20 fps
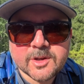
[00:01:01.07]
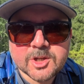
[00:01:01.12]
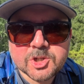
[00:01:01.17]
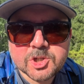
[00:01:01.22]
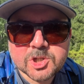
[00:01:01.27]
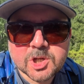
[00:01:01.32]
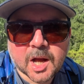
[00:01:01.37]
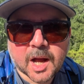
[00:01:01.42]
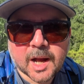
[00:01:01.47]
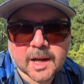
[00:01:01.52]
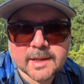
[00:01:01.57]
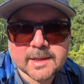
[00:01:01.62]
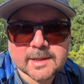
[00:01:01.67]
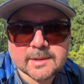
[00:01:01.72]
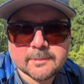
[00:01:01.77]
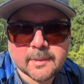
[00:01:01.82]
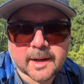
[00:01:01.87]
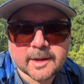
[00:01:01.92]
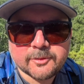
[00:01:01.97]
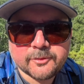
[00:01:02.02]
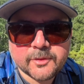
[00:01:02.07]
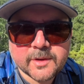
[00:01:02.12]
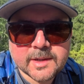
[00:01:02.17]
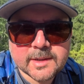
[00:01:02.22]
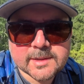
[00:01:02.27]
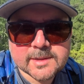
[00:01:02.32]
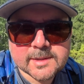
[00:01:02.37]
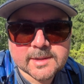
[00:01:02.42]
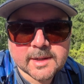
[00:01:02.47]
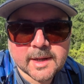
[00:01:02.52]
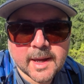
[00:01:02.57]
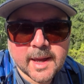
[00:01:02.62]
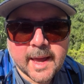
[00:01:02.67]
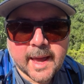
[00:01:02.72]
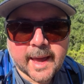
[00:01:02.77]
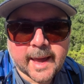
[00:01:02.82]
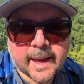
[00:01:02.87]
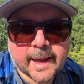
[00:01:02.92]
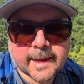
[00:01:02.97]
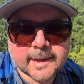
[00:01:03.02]
shock in my feet,
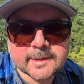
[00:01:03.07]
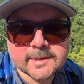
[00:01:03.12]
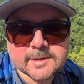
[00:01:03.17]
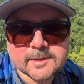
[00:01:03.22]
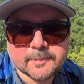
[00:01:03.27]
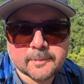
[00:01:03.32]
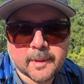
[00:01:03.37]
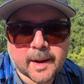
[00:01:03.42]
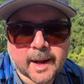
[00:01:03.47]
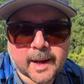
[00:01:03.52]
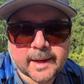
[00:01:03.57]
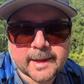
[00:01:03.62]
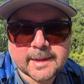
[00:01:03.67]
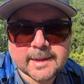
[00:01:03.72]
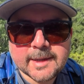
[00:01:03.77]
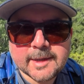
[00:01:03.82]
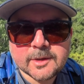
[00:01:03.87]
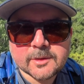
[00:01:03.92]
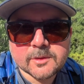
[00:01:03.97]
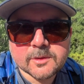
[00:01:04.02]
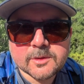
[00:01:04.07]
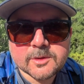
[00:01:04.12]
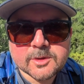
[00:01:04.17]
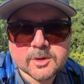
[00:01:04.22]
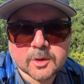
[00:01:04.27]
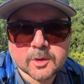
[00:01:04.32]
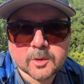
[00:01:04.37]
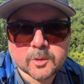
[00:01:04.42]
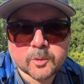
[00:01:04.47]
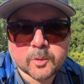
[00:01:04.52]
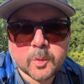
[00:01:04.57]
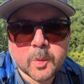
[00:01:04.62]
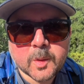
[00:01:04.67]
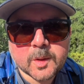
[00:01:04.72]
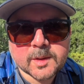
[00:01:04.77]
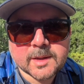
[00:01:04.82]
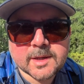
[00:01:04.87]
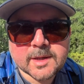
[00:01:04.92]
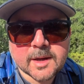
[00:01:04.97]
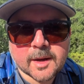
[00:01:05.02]
and my heels are
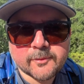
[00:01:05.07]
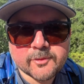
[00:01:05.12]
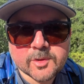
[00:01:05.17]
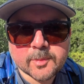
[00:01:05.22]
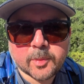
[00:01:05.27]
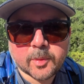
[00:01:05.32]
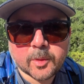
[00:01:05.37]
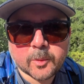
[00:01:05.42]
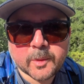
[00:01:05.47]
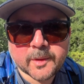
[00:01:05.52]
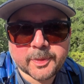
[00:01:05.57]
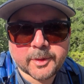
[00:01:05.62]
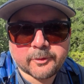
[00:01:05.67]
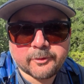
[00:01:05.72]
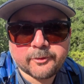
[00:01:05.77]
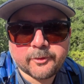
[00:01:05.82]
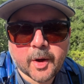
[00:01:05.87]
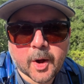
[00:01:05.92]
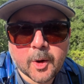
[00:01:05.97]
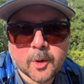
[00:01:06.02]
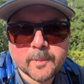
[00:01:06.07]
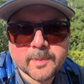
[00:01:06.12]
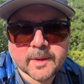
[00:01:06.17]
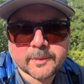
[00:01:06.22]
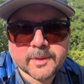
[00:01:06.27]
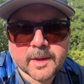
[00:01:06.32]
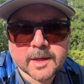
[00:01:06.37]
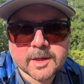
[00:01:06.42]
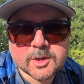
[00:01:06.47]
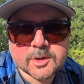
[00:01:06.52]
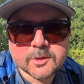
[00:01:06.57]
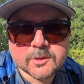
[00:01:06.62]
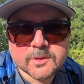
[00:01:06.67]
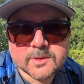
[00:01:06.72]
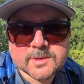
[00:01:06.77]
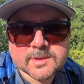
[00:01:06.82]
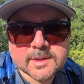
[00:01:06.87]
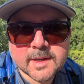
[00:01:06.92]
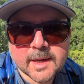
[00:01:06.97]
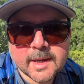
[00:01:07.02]
really comfortable with the foam that they
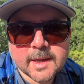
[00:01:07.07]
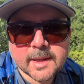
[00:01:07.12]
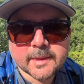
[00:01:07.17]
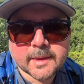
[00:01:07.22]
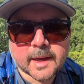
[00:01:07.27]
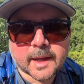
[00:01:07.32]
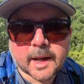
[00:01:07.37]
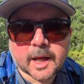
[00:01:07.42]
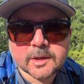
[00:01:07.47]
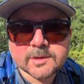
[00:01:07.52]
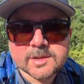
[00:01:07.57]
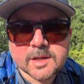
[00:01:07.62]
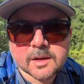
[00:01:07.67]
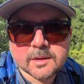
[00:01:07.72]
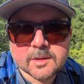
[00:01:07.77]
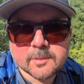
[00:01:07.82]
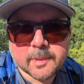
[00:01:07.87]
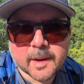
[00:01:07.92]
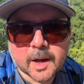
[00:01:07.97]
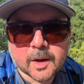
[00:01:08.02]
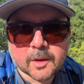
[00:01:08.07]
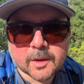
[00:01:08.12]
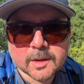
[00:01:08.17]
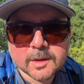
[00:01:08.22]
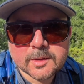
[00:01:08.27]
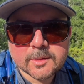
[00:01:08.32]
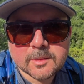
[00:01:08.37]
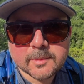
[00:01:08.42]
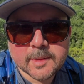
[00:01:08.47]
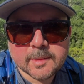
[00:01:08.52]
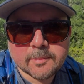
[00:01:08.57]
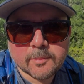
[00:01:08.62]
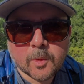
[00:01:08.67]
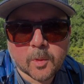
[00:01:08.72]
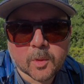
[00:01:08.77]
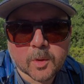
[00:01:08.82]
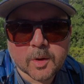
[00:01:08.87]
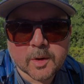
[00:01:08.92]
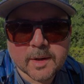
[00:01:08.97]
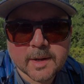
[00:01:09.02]
use that I'll talk about a little bit
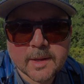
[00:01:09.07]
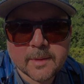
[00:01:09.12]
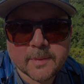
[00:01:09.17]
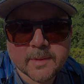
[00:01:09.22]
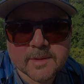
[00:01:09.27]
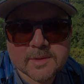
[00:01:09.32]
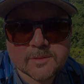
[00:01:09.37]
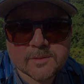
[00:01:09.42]
more in this